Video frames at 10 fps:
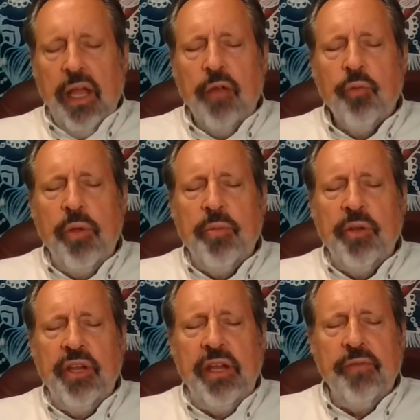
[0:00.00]
and we
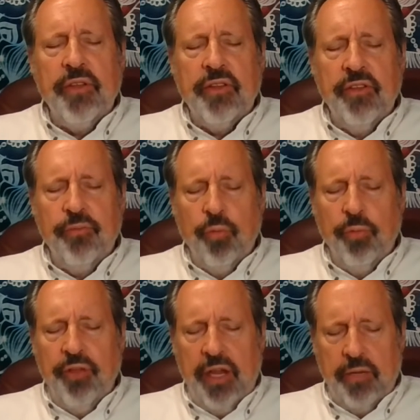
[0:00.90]
believe that this will
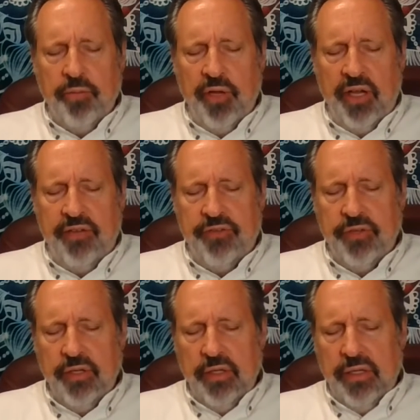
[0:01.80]
take place
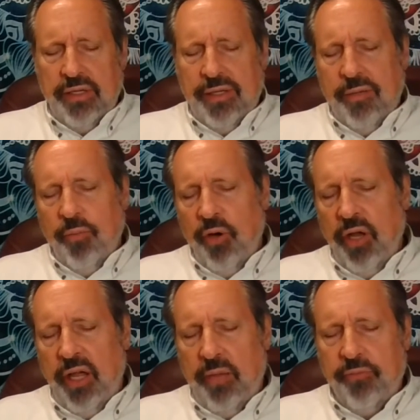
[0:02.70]

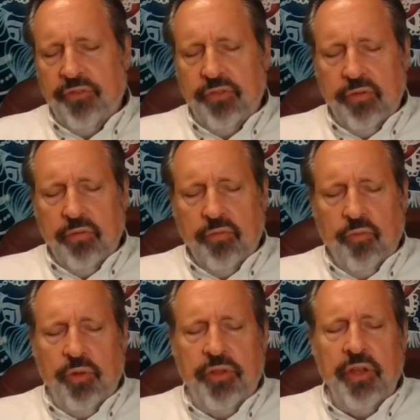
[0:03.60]
perhaps
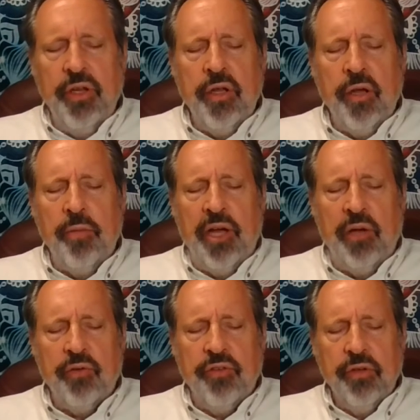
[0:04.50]
within
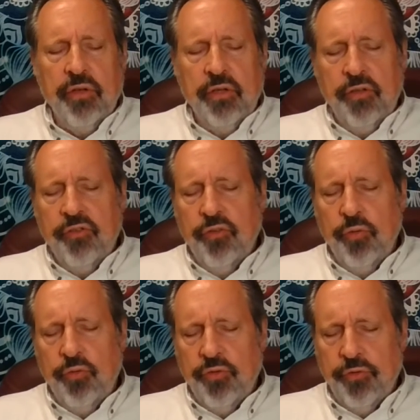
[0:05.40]
about
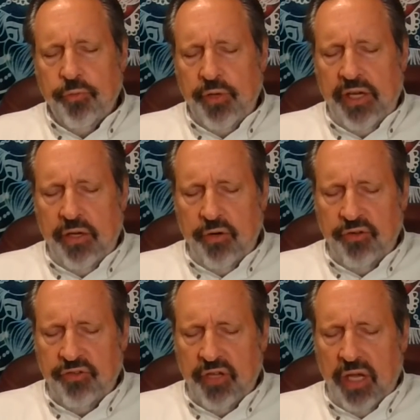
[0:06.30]
2 to 3
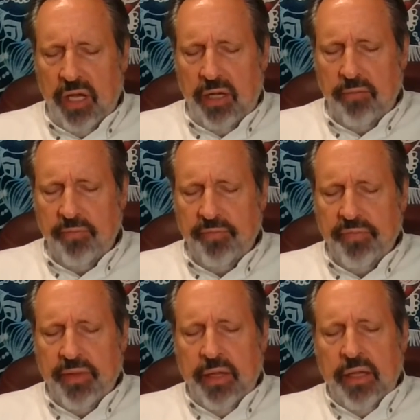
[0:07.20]
years' time.
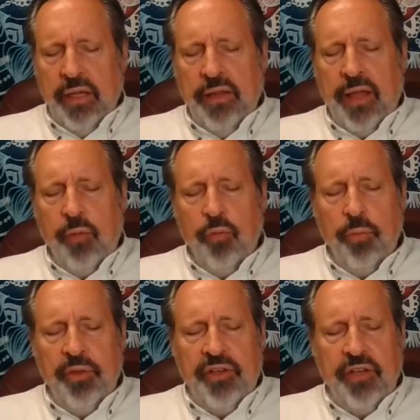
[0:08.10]
That will
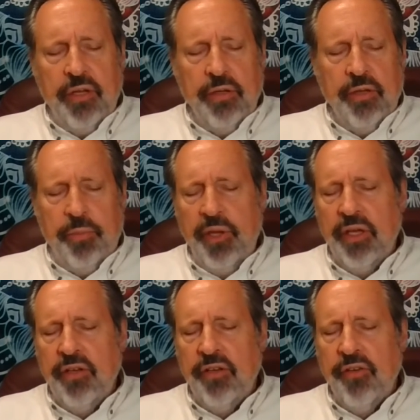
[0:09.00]

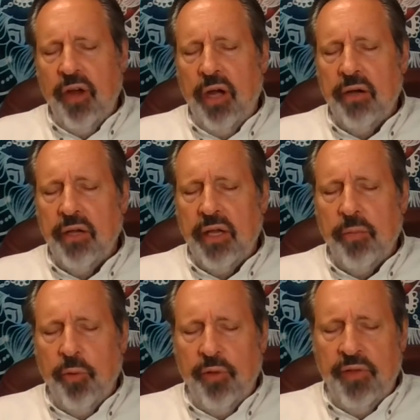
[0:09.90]
depend entirely
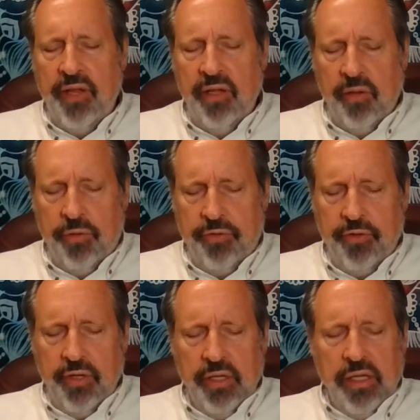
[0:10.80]
upon the health
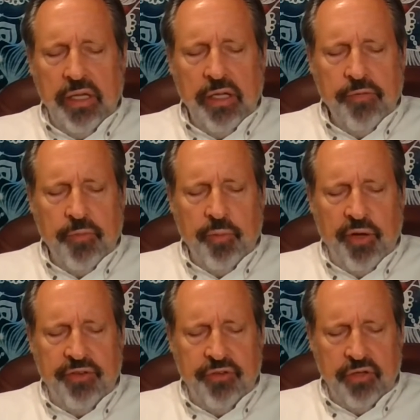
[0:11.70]
of the
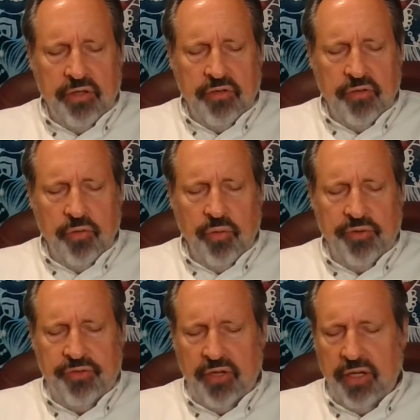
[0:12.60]
president who
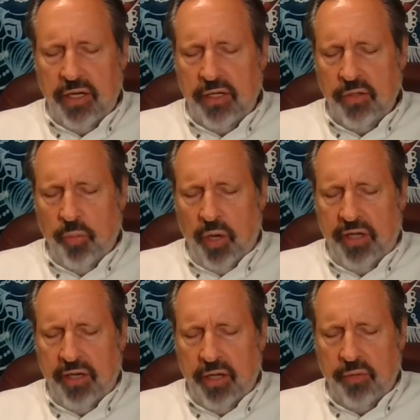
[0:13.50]
is sitting in the
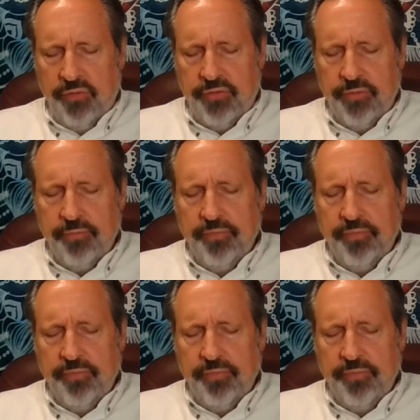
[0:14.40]
White House.